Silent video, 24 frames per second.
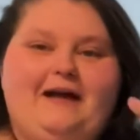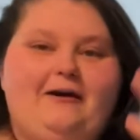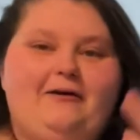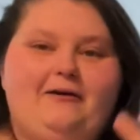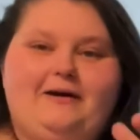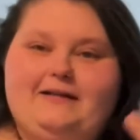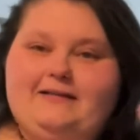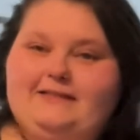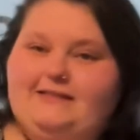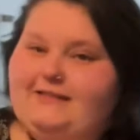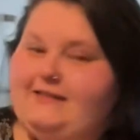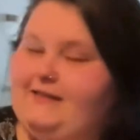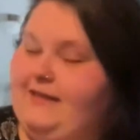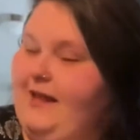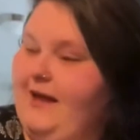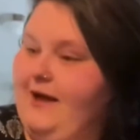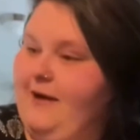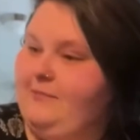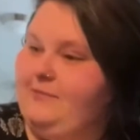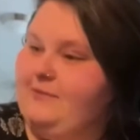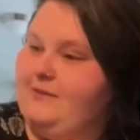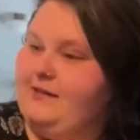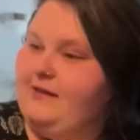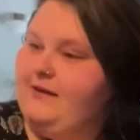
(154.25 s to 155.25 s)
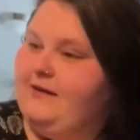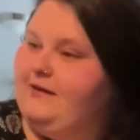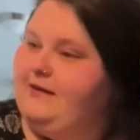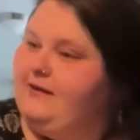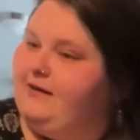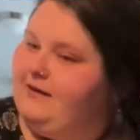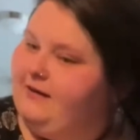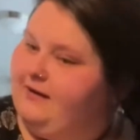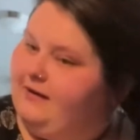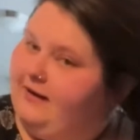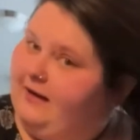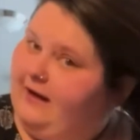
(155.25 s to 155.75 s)
how I slept,
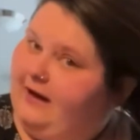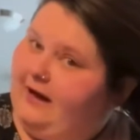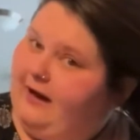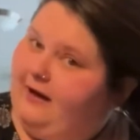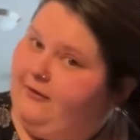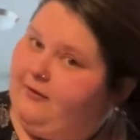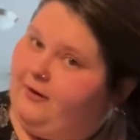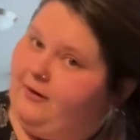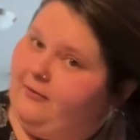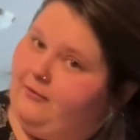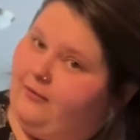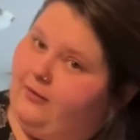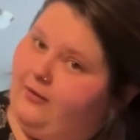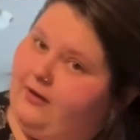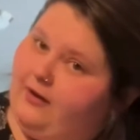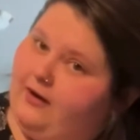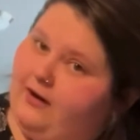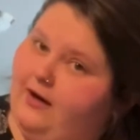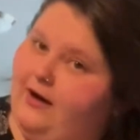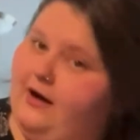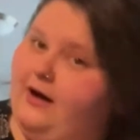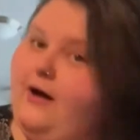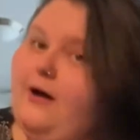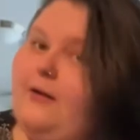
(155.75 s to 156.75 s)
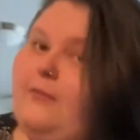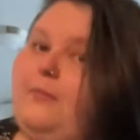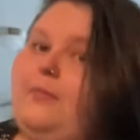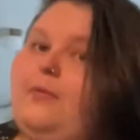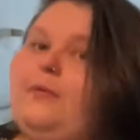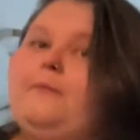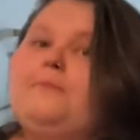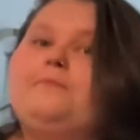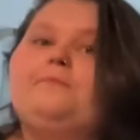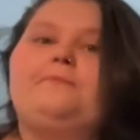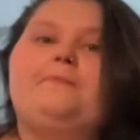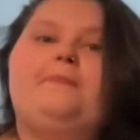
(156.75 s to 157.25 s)
how I woke
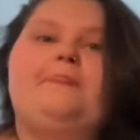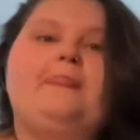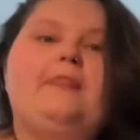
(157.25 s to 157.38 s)
up.